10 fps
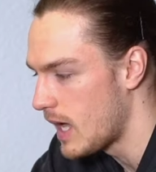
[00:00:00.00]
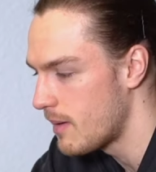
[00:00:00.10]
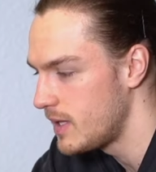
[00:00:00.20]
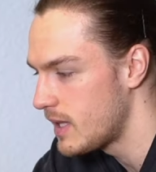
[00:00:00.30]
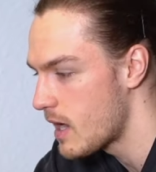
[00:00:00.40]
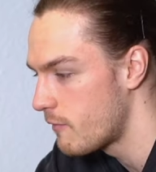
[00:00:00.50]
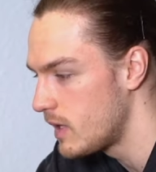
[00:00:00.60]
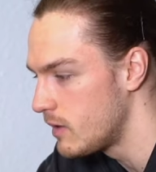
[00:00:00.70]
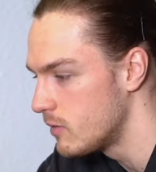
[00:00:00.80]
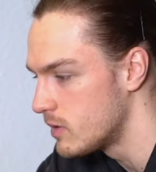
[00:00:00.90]
I mean, they are really
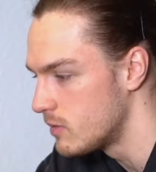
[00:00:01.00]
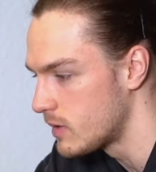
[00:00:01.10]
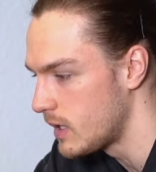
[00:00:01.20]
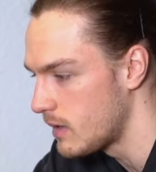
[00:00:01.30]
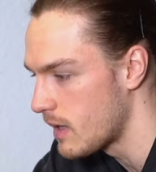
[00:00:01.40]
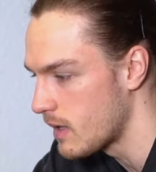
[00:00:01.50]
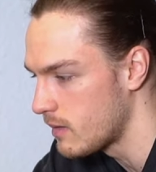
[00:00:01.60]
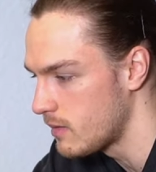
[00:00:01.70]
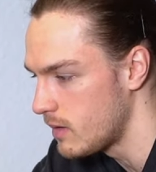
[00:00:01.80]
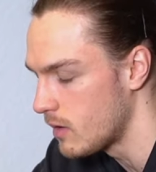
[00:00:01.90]
good to hit that,
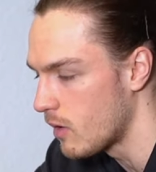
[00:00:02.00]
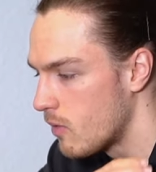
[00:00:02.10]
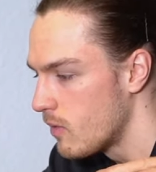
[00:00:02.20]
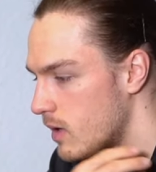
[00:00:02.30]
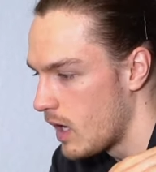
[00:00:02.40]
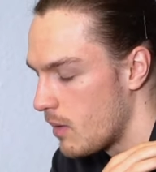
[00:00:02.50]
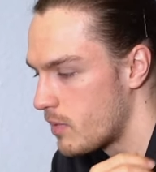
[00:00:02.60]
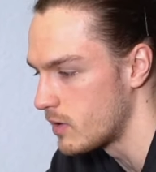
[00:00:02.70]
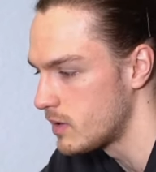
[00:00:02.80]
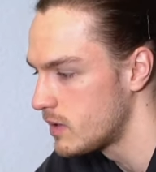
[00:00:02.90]

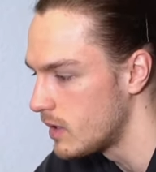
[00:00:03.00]
upper